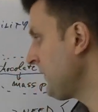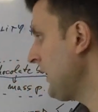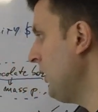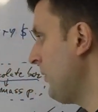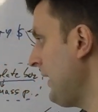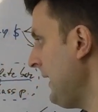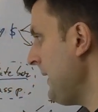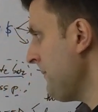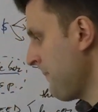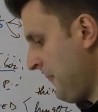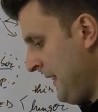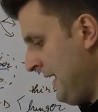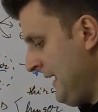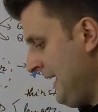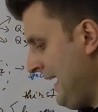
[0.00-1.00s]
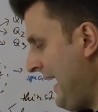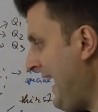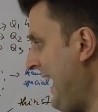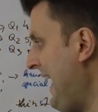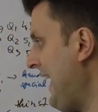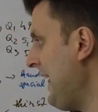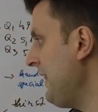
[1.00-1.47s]
okay?
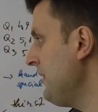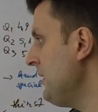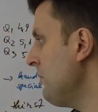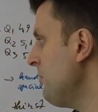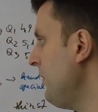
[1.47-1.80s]
And number